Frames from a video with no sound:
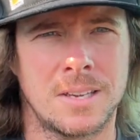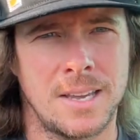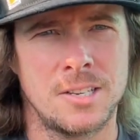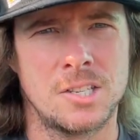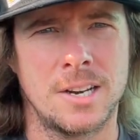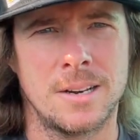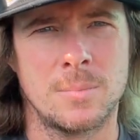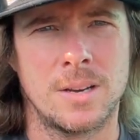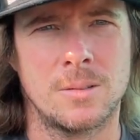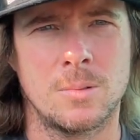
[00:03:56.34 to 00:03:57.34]
K-chan,
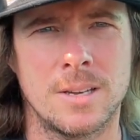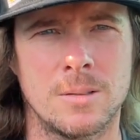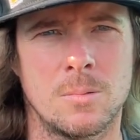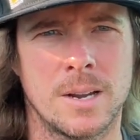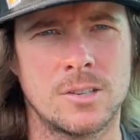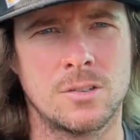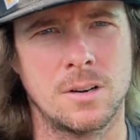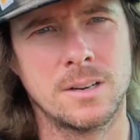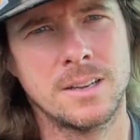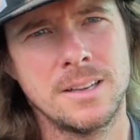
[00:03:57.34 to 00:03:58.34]
by the way, the white
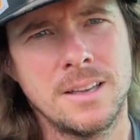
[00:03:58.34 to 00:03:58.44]
truck.